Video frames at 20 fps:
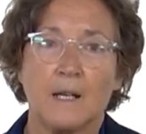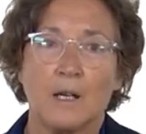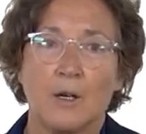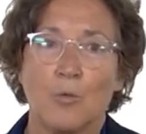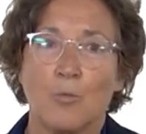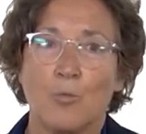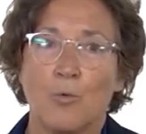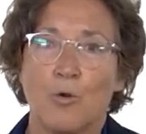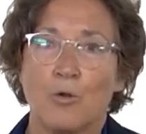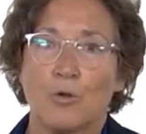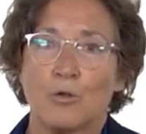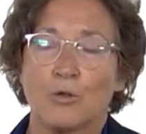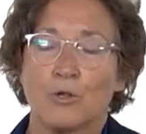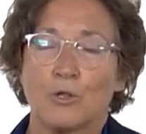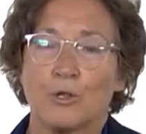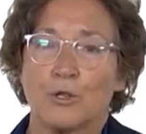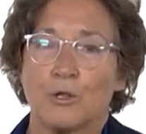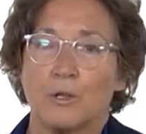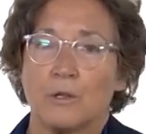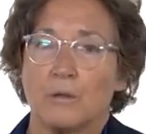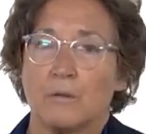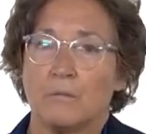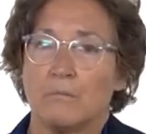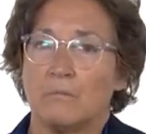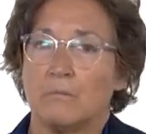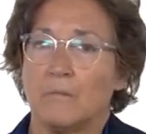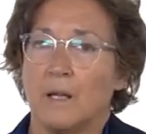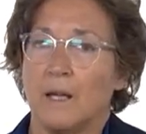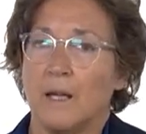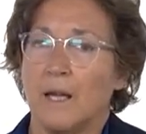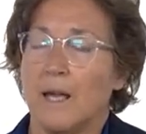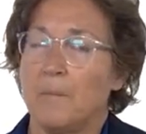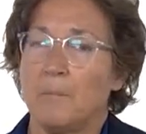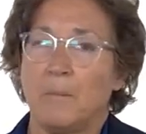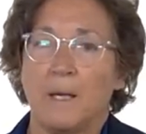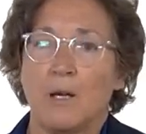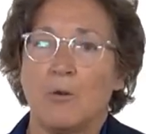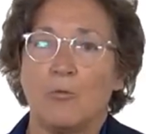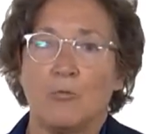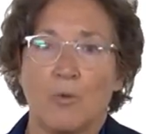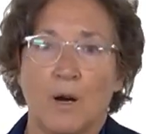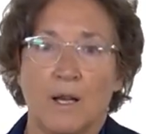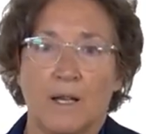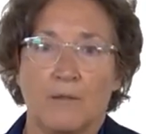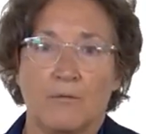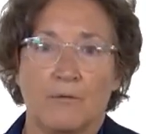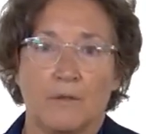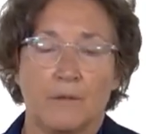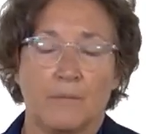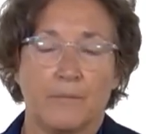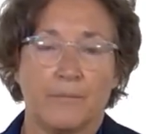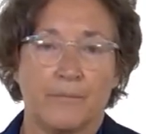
was a big wave